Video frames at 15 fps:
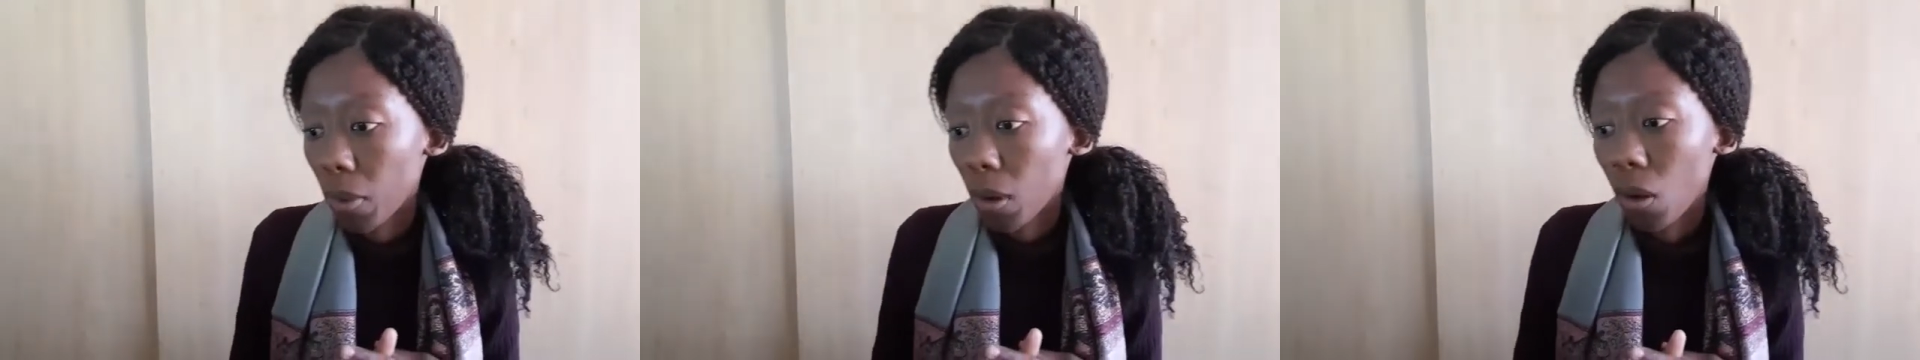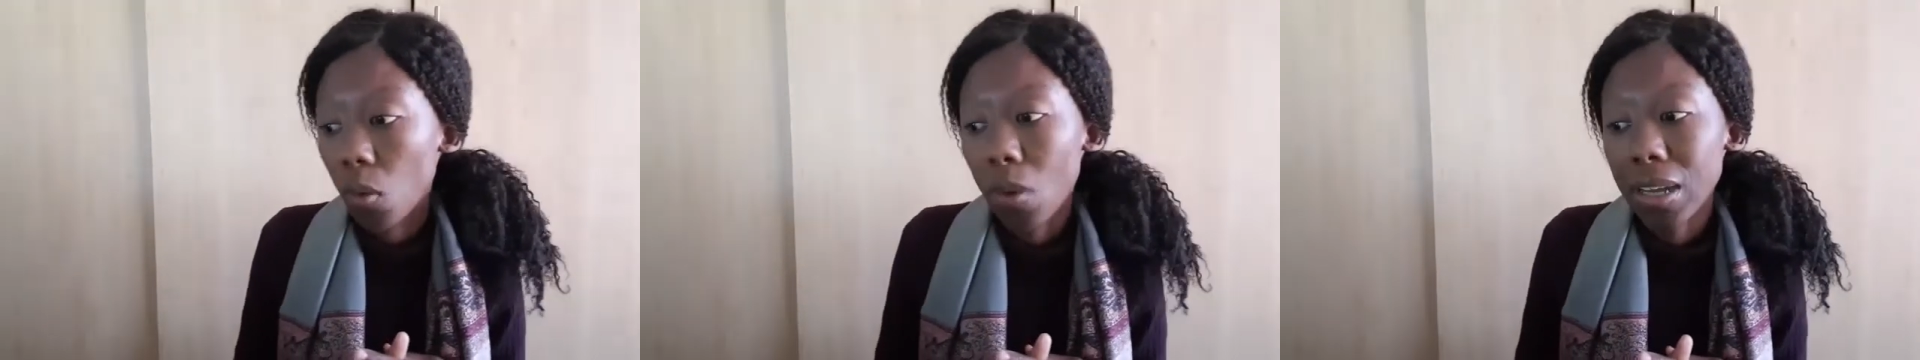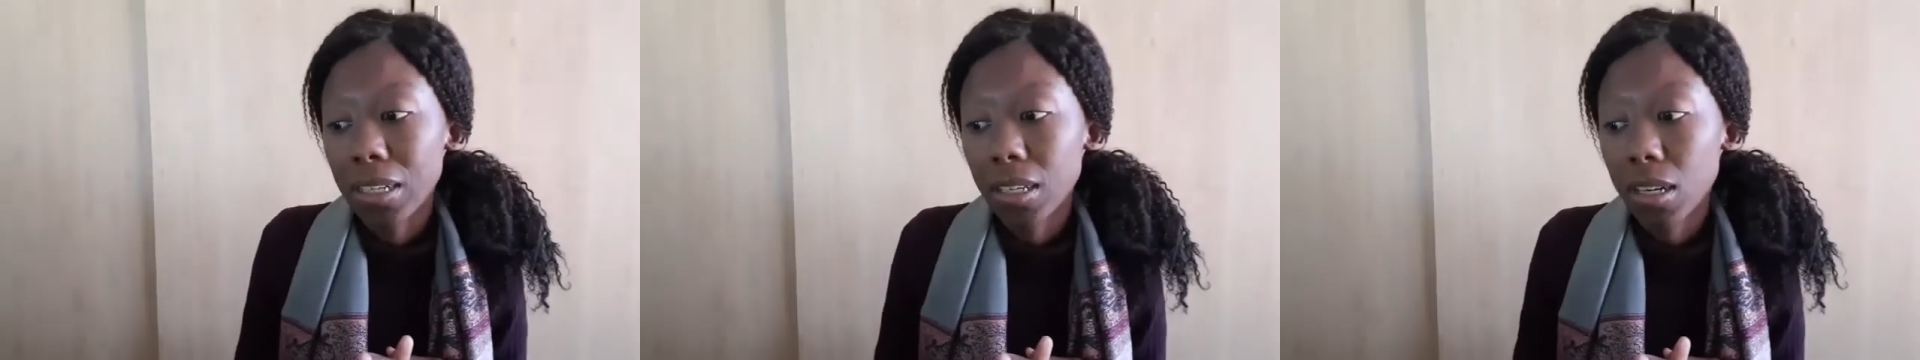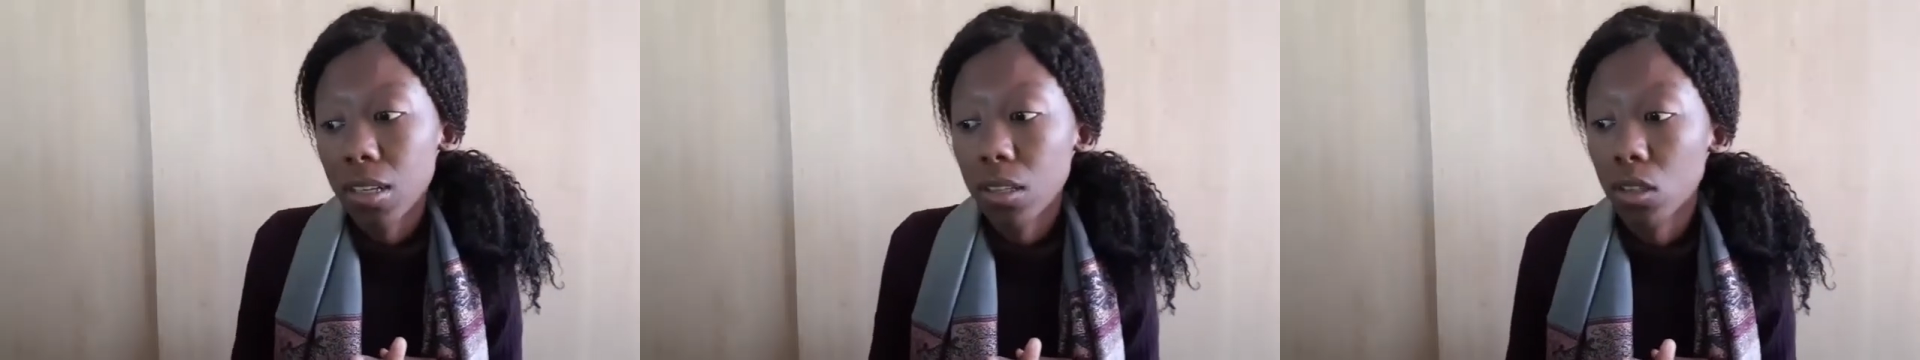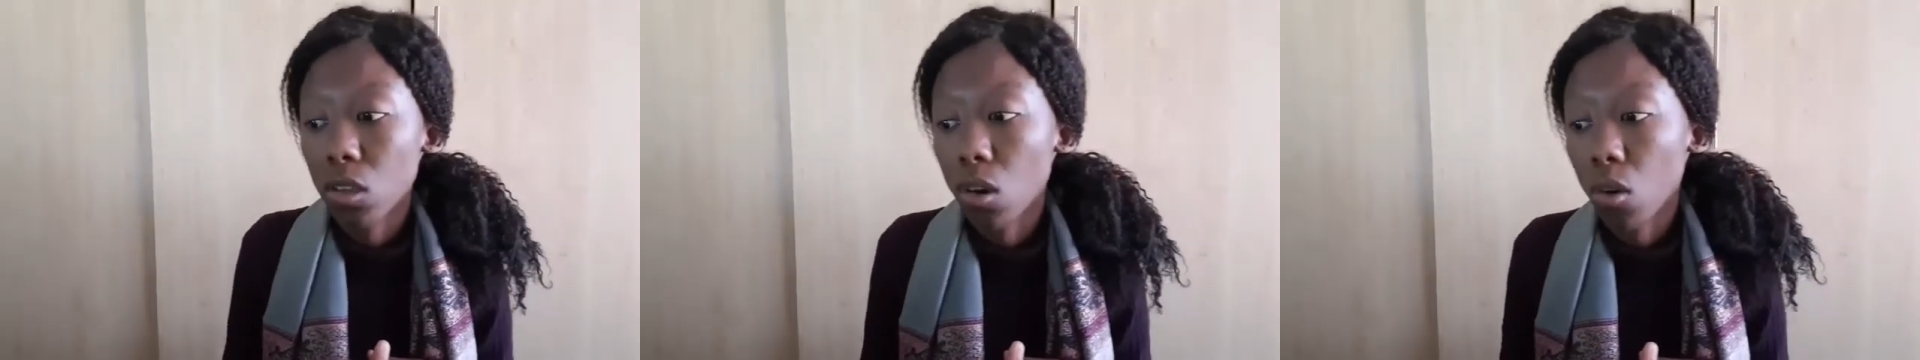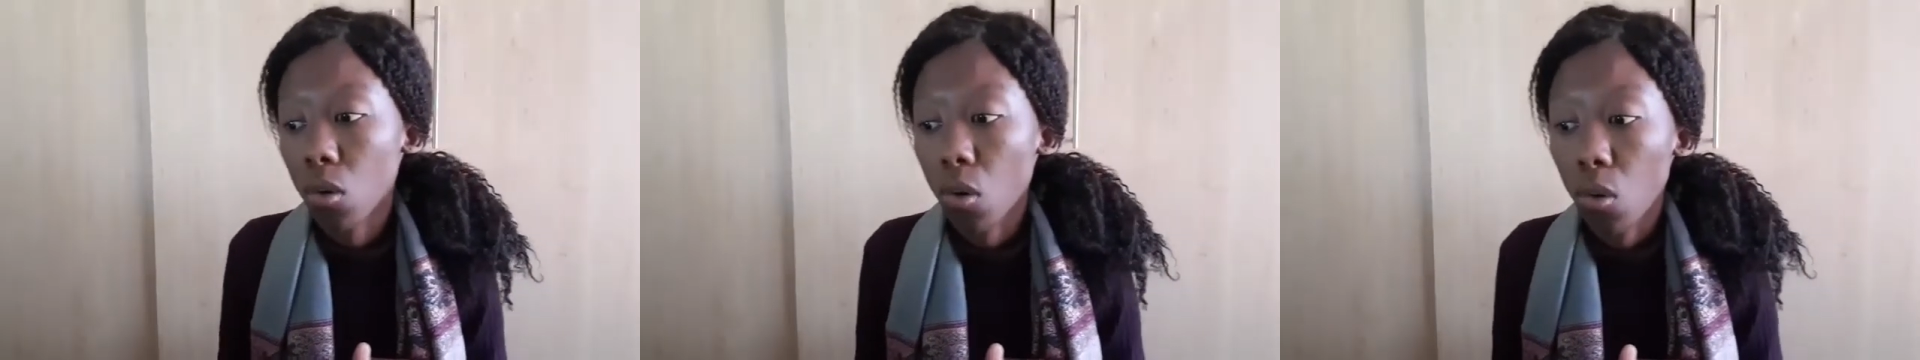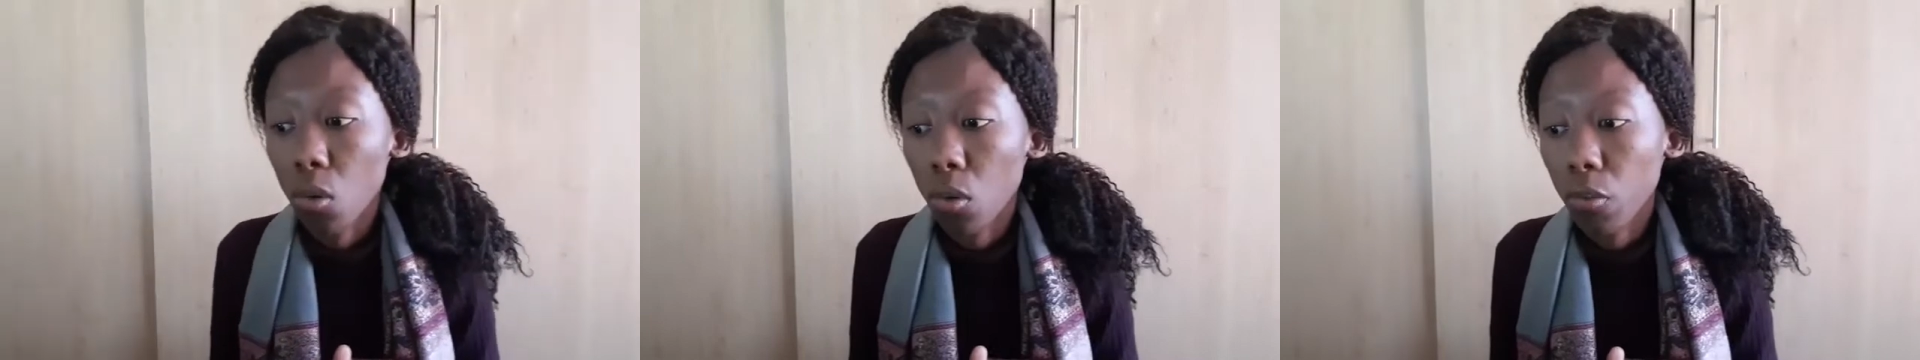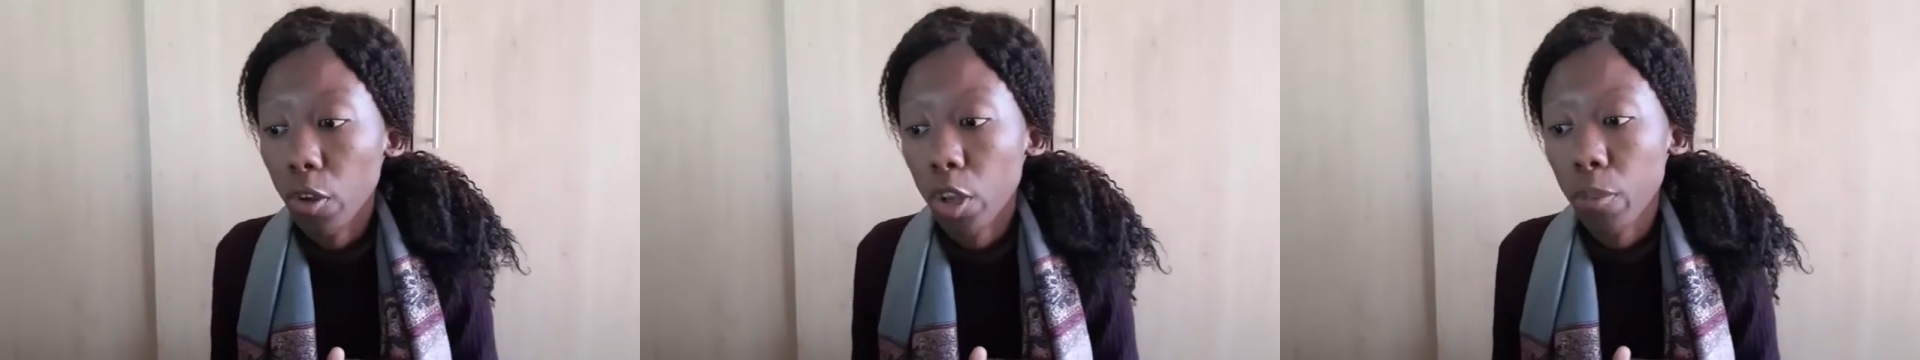What is your goal
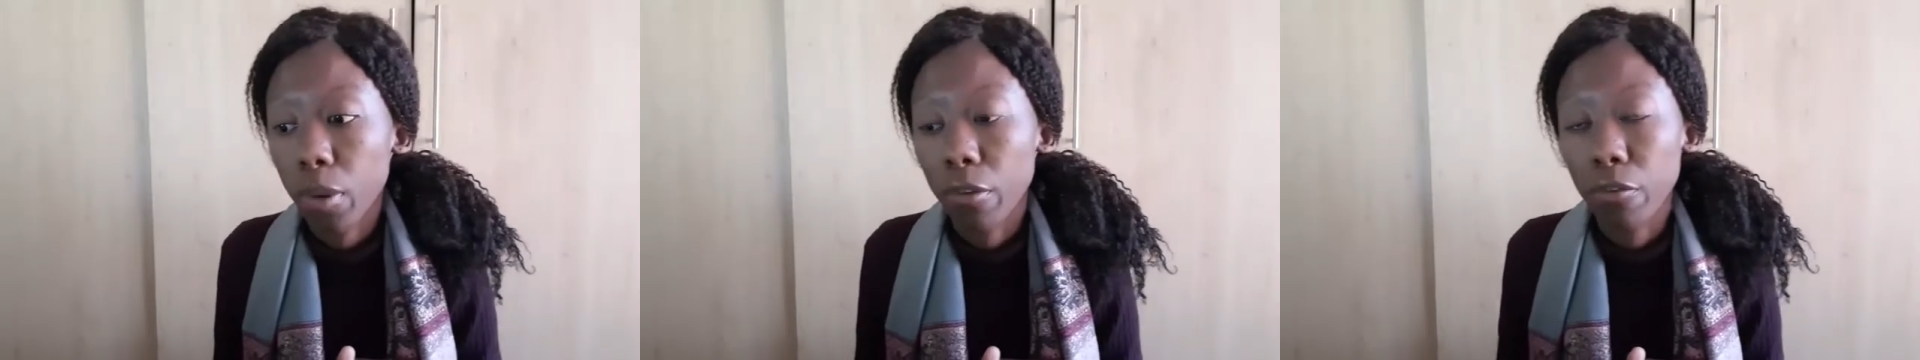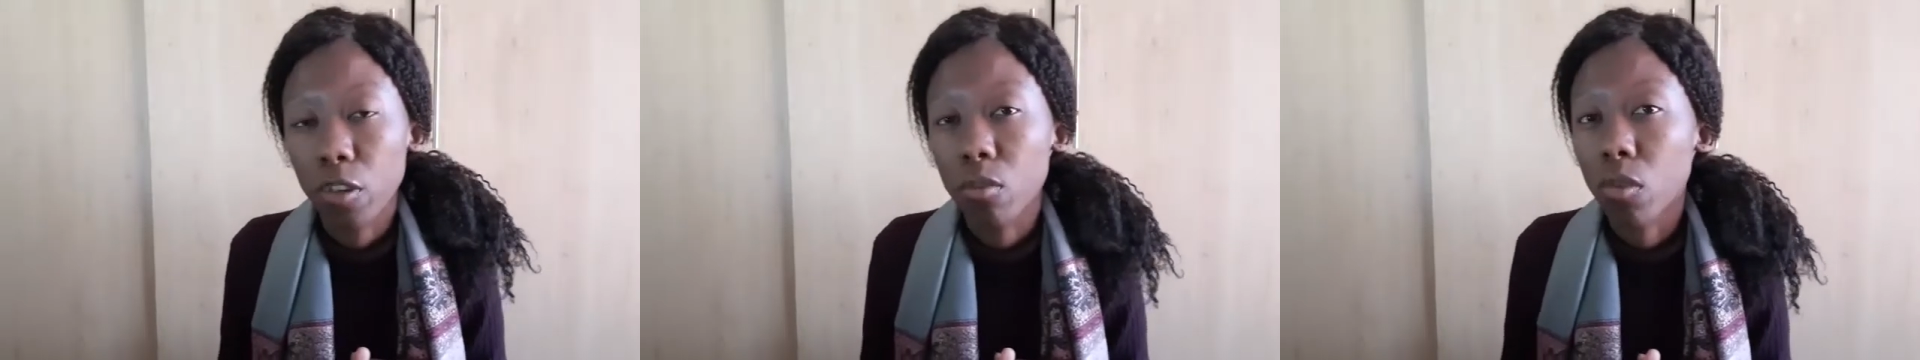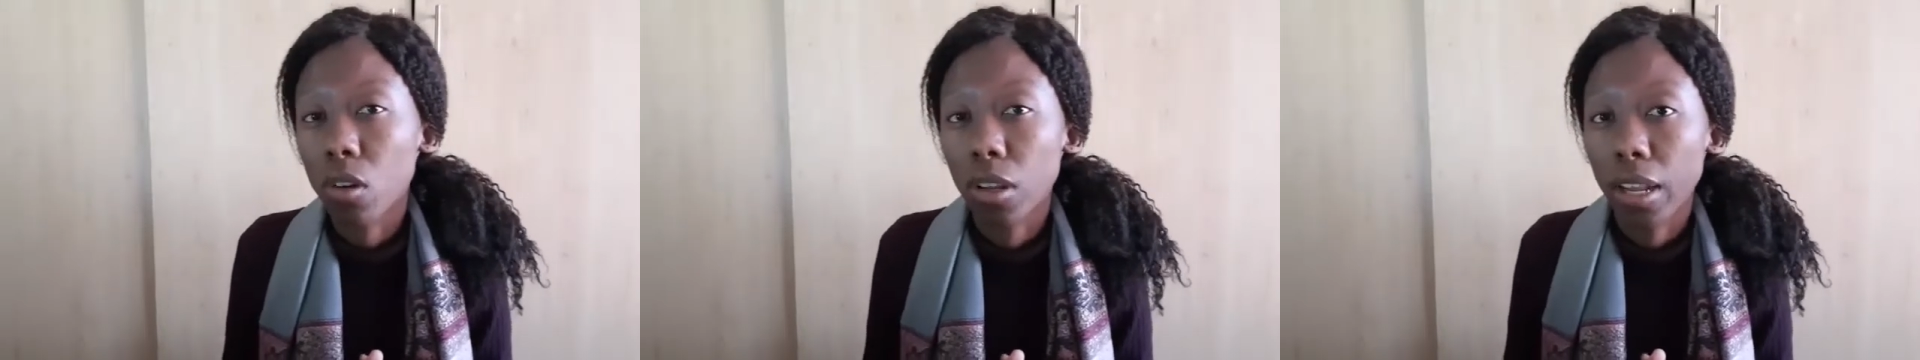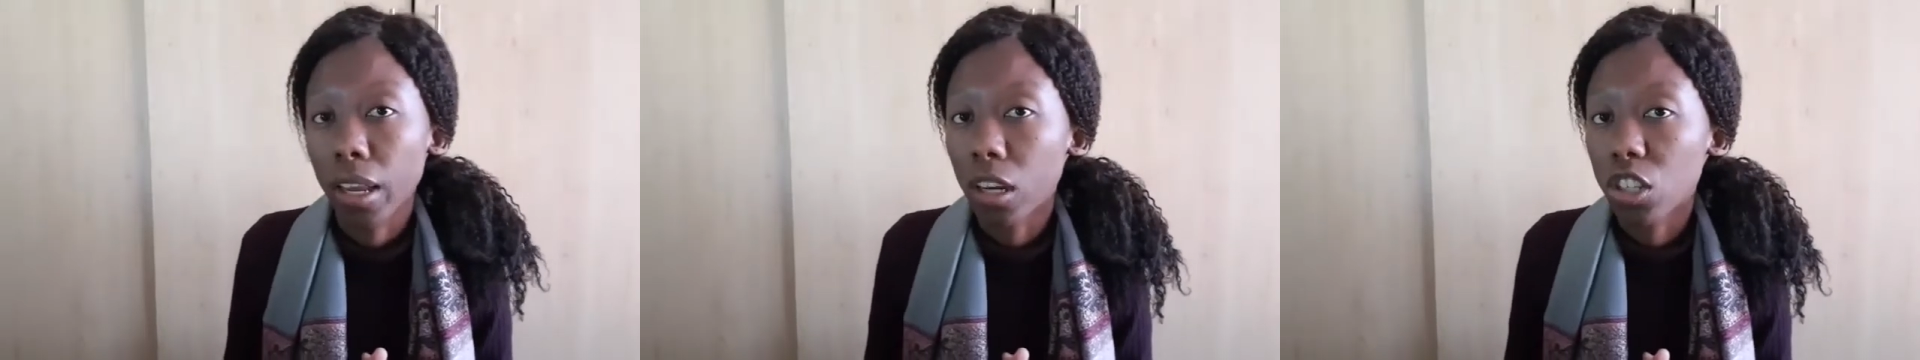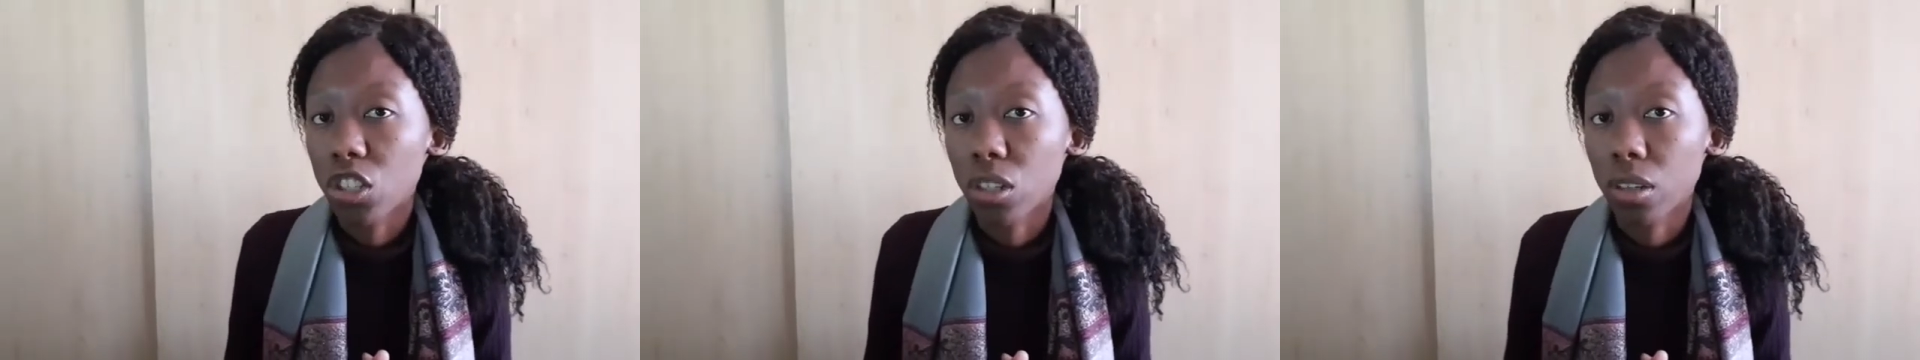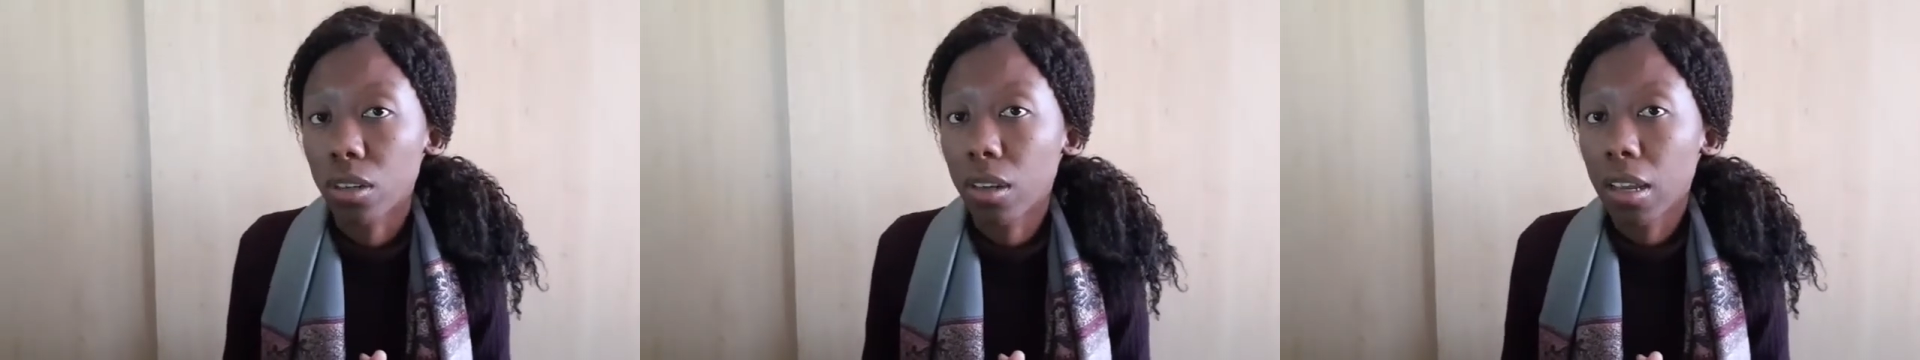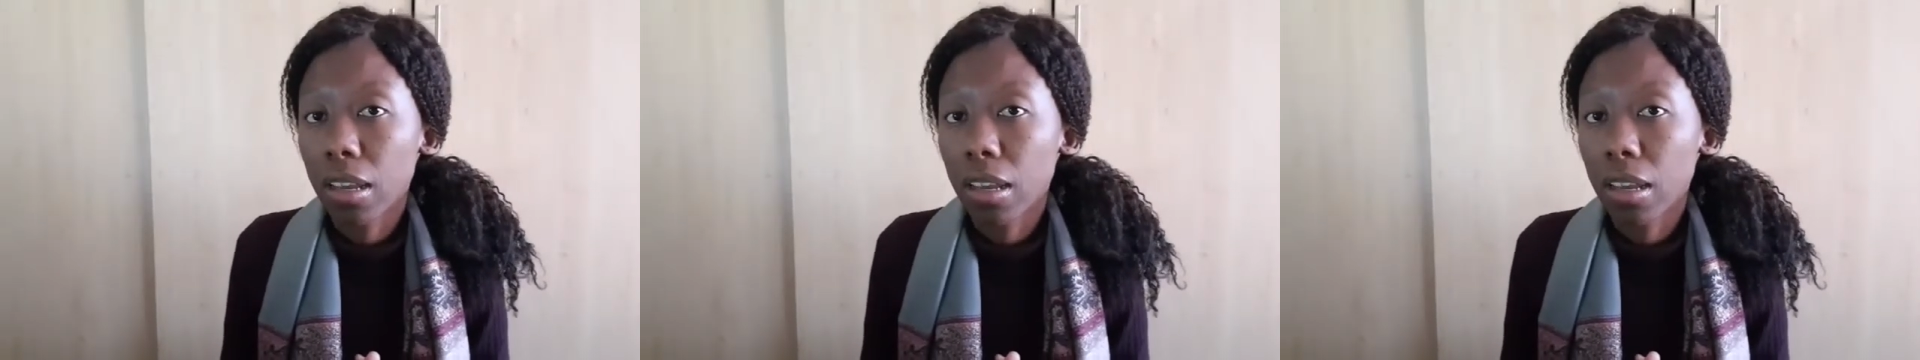for your perfume collection?